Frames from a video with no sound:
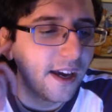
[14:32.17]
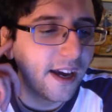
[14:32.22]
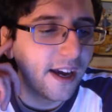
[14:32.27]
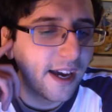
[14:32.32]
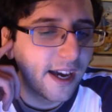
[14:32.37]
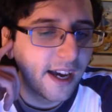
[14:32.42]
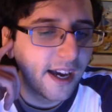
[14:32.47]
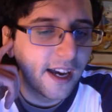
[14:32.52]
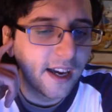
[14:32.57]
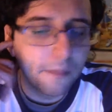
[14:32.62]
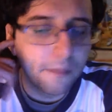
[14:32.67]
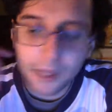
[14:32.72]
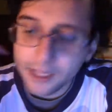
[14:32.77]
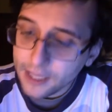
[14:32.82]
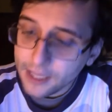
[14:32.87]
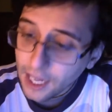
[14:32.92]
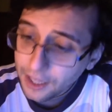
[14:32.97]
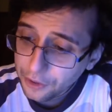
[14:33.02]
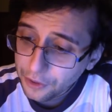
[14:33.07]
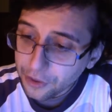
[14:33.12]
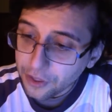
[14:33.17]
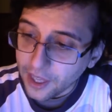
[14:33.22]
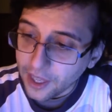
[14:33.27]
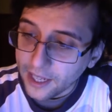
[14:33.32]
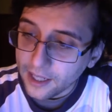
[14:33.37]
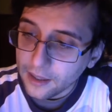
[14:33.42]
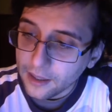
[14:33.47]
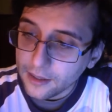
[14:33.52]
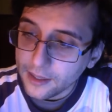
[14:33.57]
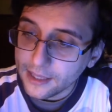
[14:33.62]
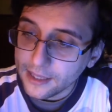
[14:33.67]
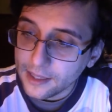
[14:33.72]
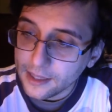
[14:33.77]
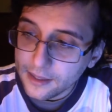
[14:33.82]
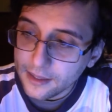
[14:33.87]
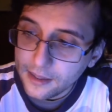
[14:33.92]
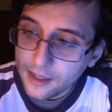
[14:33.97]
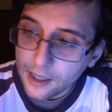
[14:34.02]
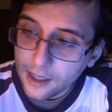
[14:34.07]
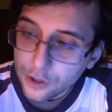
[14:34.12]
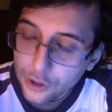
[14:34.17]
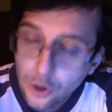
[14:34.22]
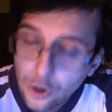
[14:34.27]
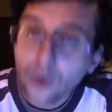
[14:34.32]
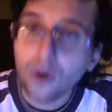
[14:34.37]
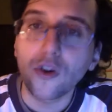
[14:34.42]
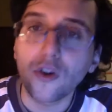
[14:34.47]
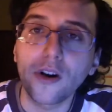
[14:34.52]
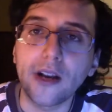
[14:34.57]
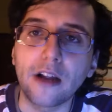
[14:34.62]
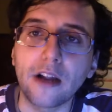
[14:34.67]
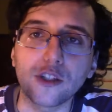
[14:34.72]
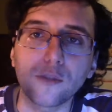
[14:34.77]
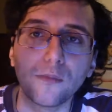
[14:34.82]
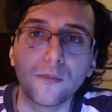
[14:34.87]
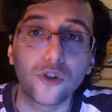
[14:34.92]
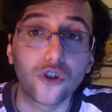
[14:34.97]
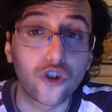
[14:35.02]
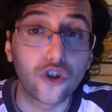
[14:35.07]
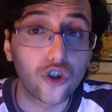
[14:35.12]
But the other thing that the Joker announcement